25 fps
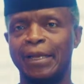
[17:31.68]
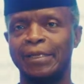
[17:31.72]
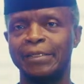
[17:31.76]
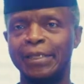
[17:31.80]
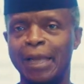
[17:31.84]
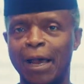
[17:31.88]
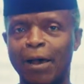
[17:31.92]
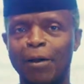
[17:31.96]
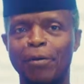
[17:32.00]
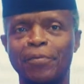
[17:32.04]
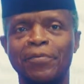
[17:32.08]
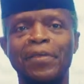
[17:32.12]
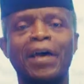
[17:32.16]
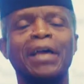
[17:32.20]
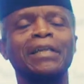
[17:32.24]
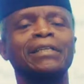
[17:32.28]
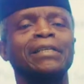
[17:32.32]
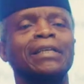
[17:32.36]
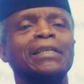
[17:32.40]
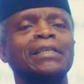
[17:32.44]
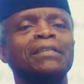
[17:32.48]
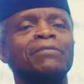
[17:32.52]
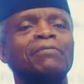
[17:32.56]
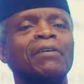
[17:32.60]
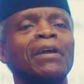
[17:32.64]
Now,
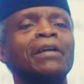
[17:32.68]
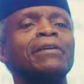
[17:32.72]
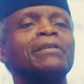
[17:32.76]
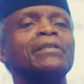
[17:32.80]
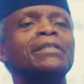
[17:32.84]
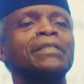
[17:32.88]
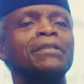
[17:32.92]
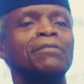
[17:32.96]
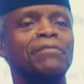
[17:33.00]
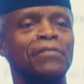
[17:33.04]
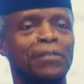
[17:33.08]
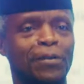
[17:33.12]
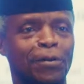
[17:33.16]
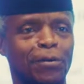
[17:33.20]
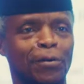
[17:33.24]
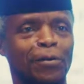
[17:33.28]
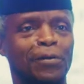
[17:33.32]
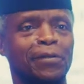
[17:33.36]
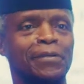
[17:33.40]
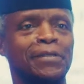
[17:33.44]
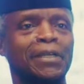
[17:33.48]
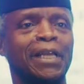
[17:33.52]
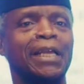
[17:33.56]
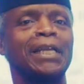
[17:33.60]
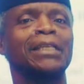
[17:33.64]
that is very
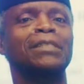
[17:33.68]
difficult,